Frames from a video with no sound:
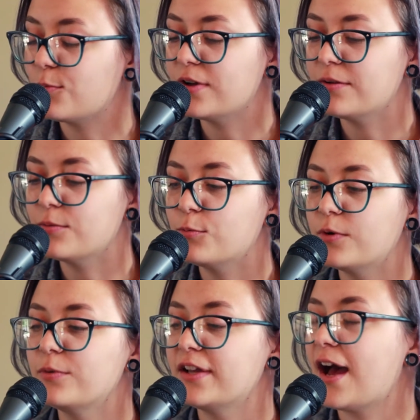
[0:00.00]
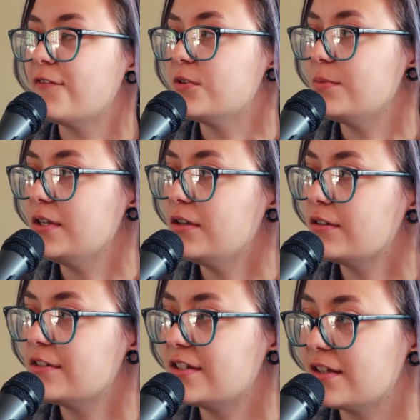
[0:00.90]
What would it have to be
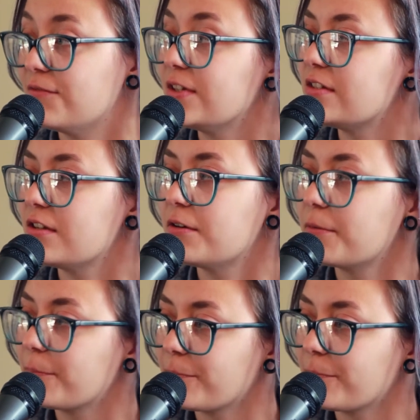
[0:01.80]
to convince you?